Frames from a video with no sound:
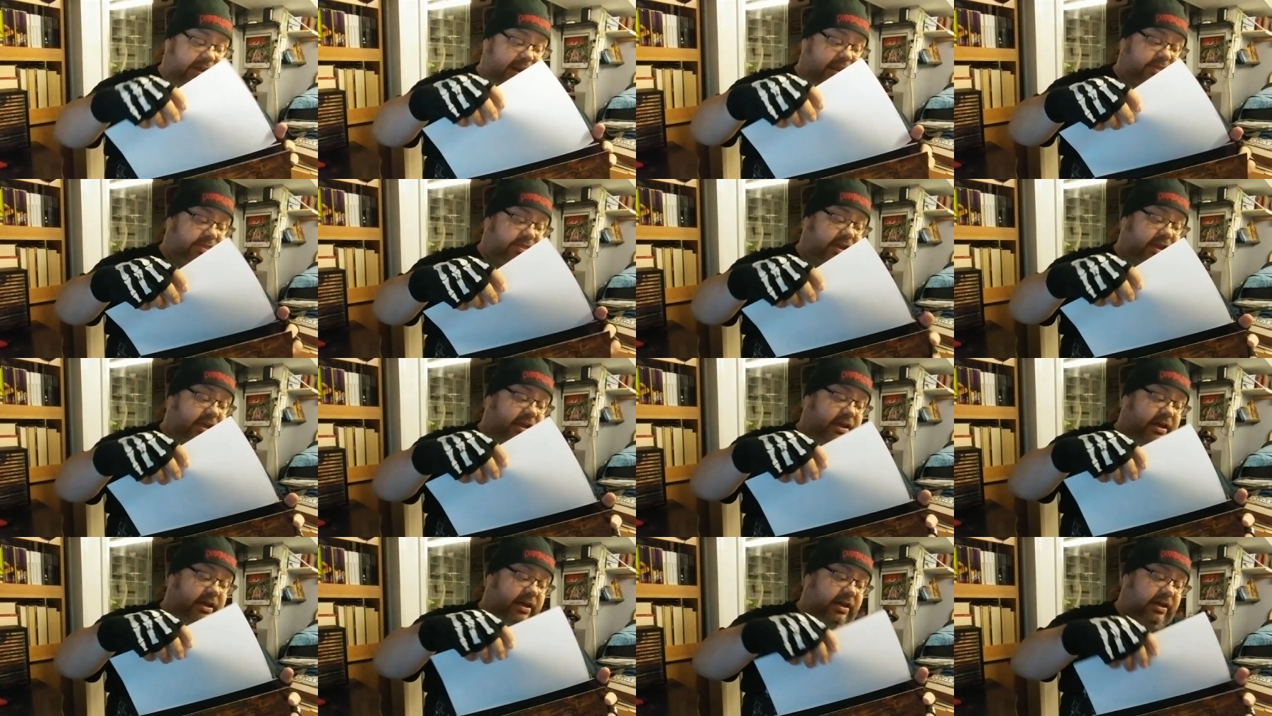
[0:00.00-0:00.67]

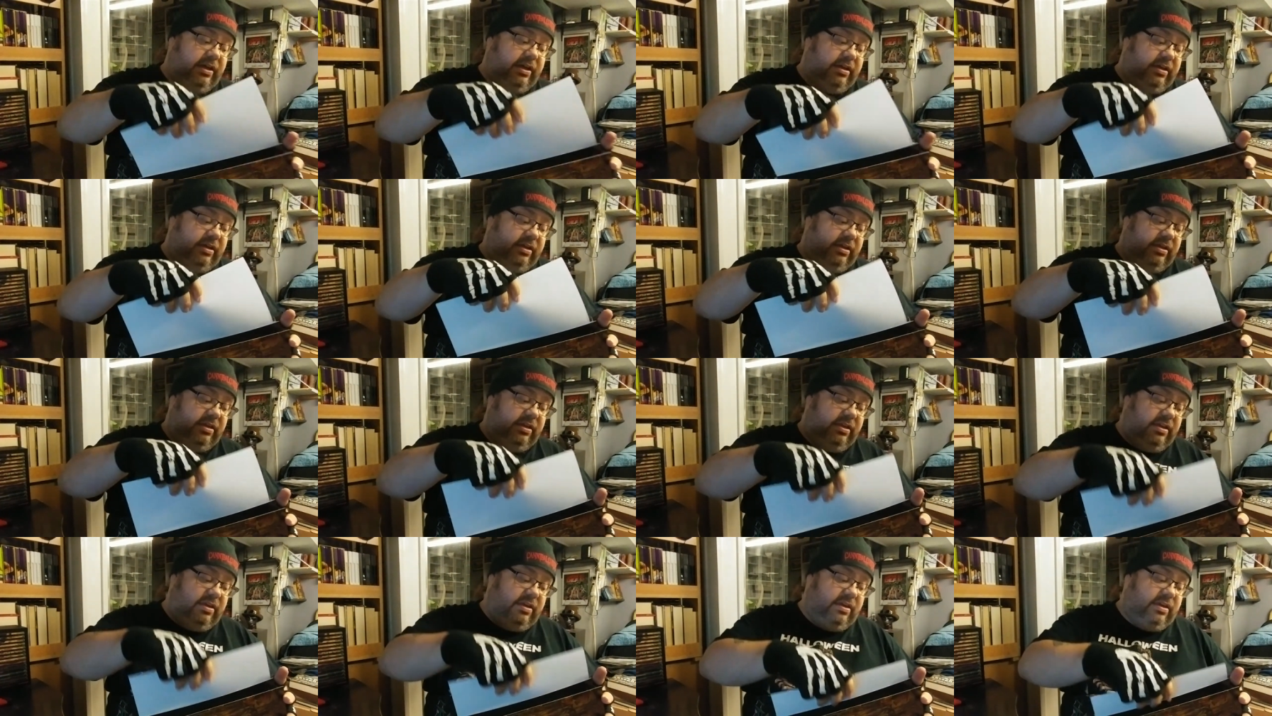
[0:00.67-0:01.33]
anything,
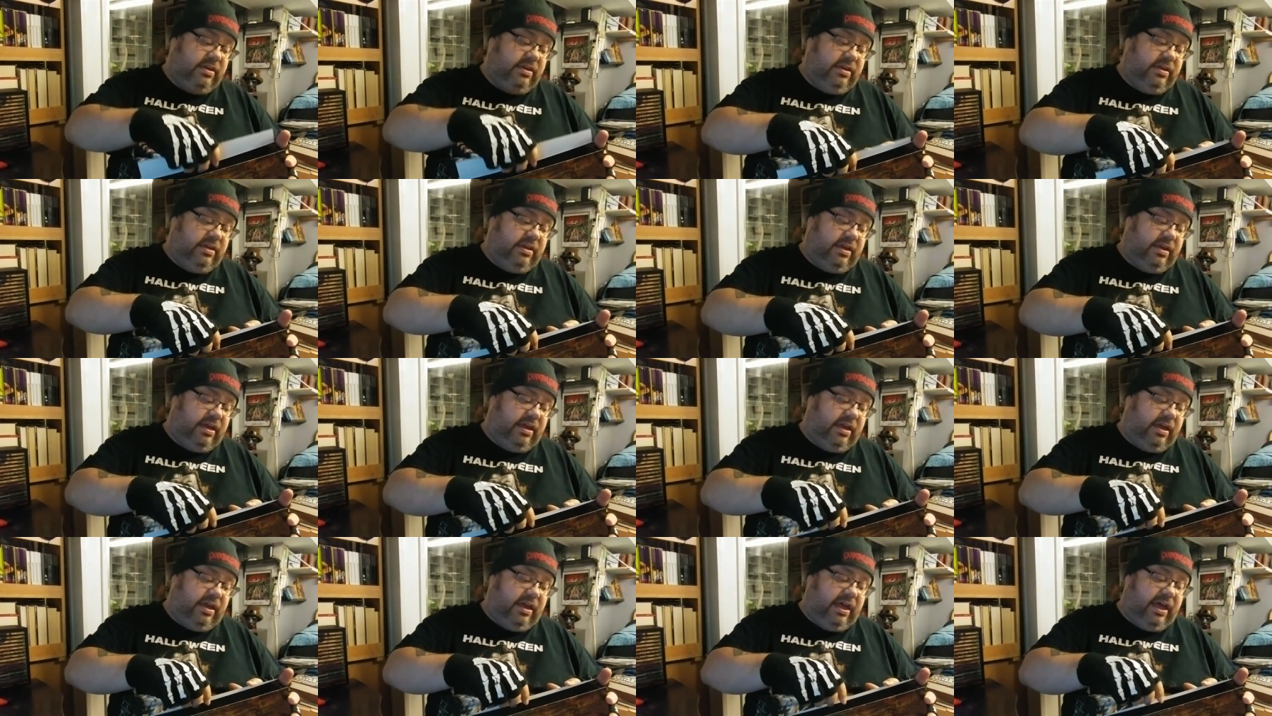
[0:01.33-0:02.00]

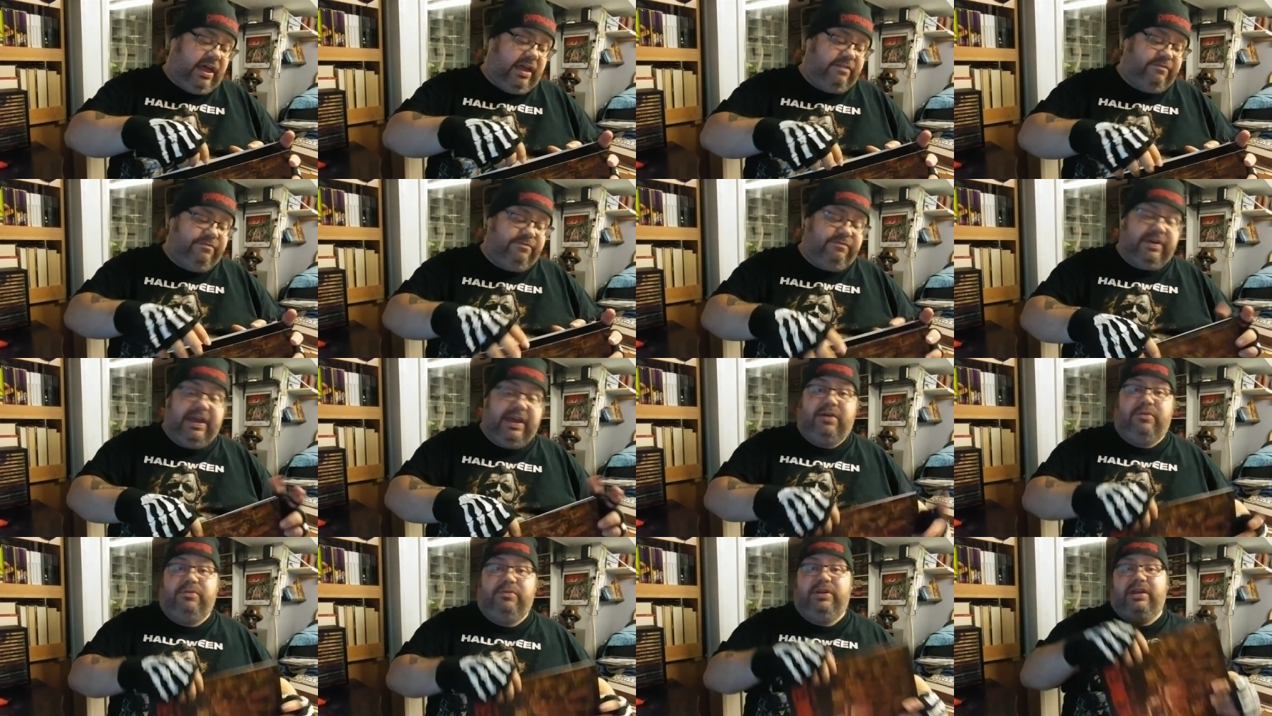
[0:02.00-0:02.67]
I've
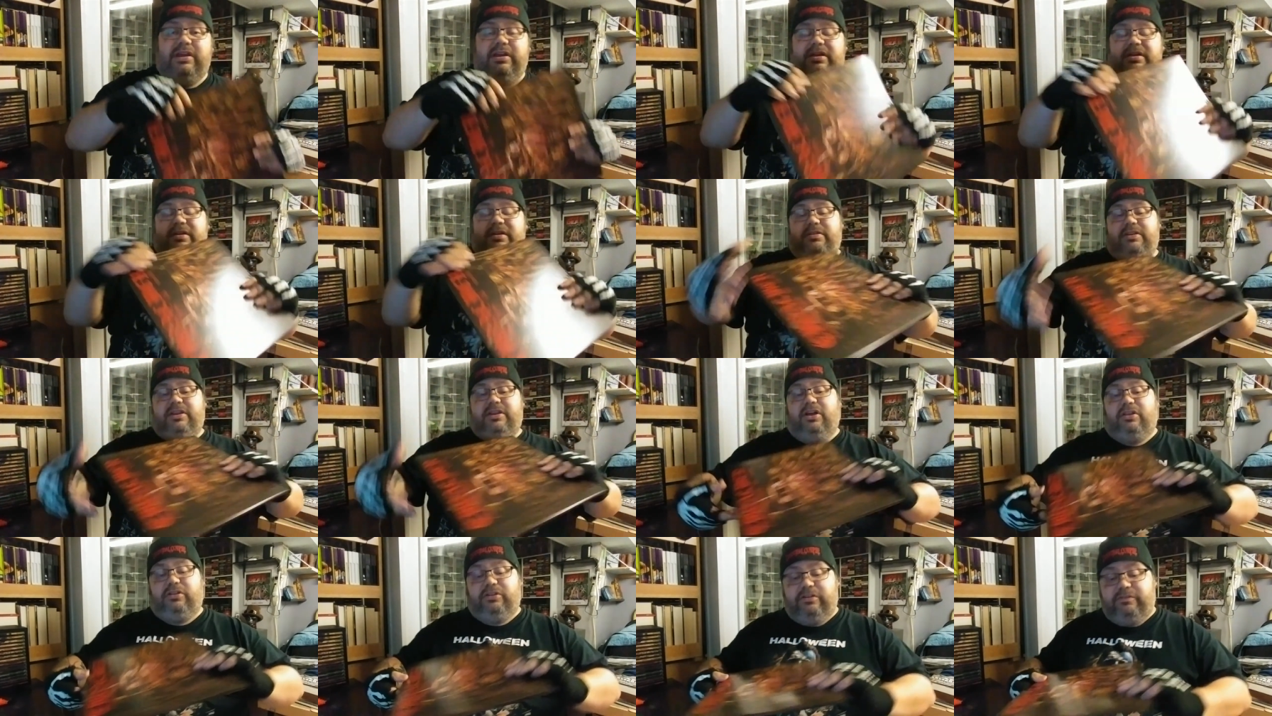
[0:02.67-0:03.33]
found
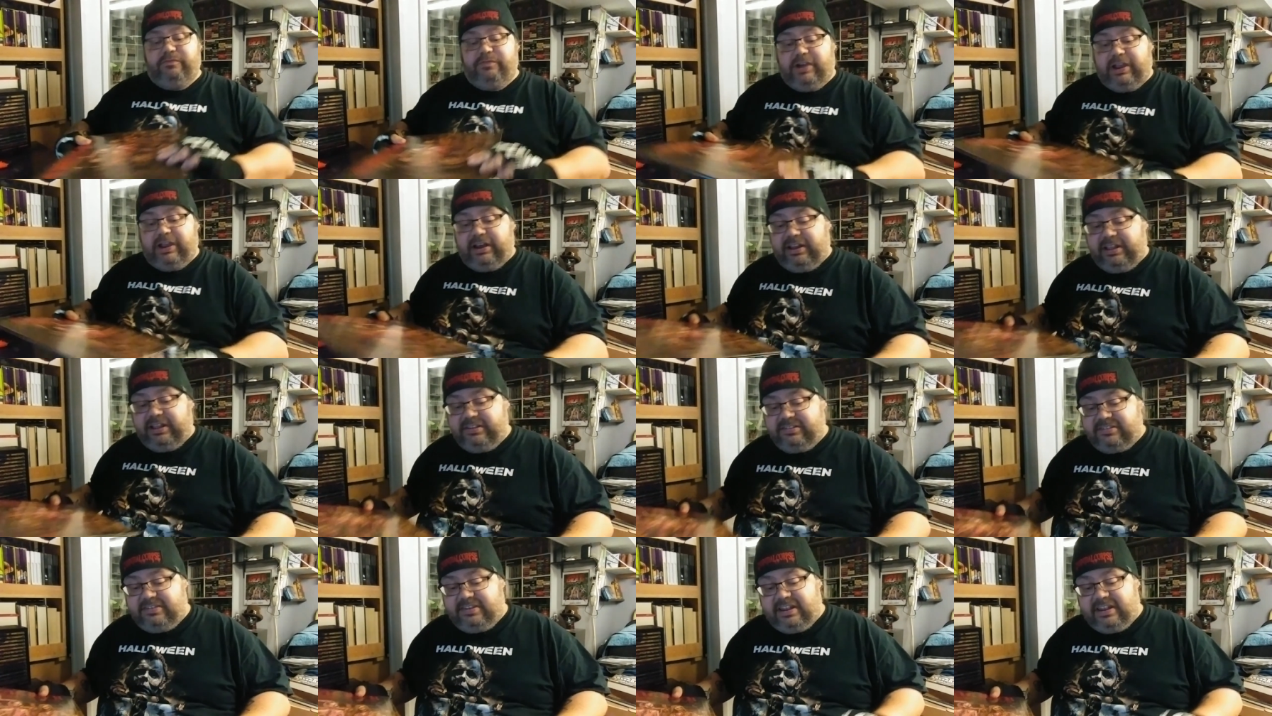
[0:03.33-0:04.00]
colored vinyl
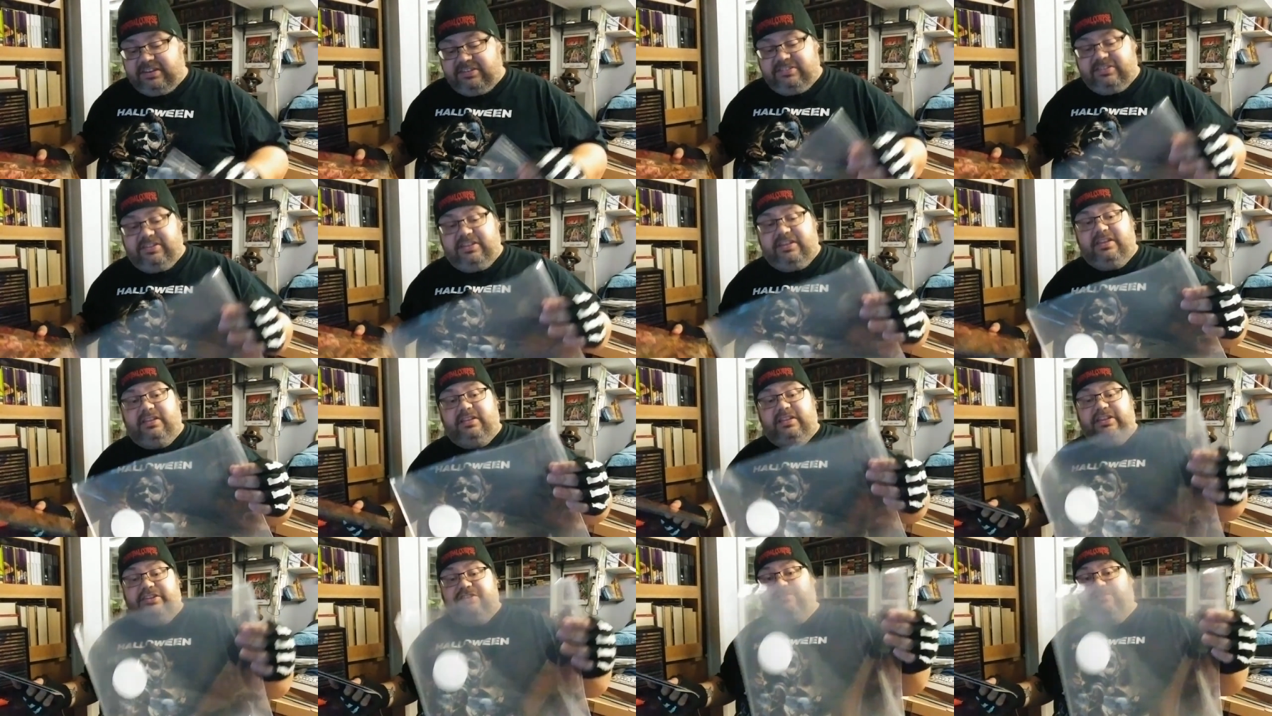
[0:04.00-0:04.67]
has a tendency,
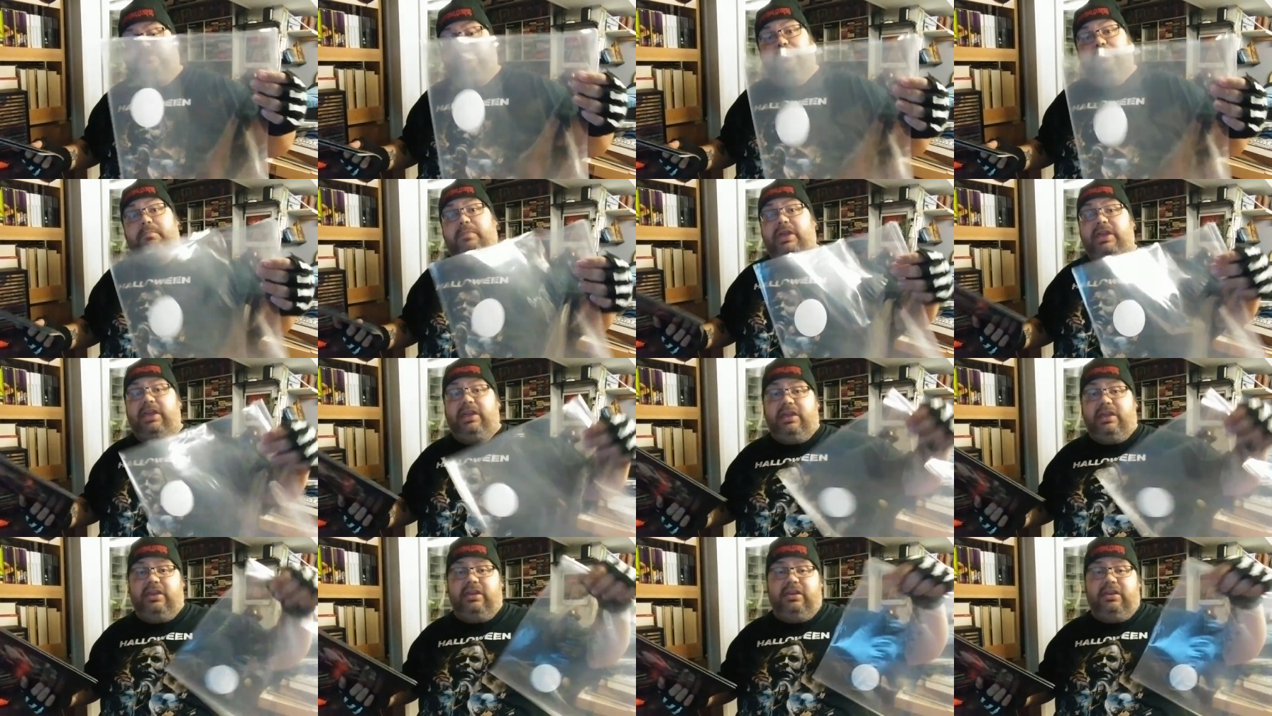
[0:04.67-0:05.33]
at least for
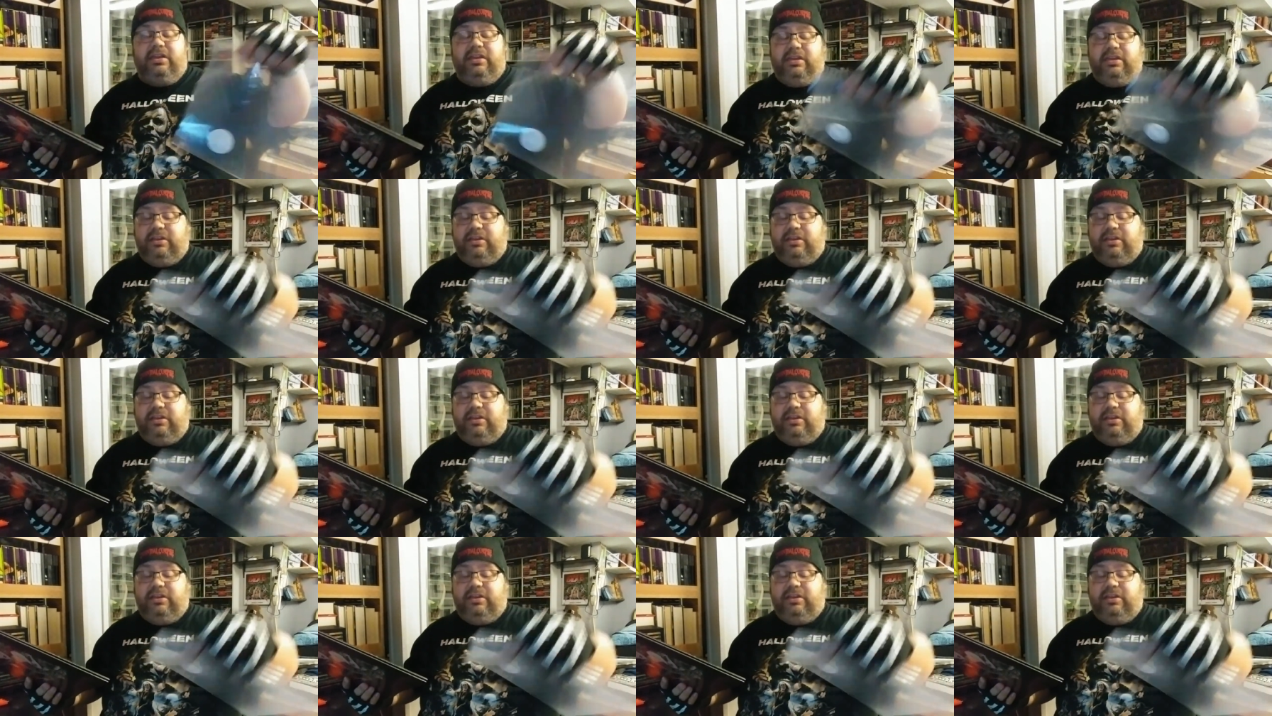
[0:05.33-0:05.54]
me,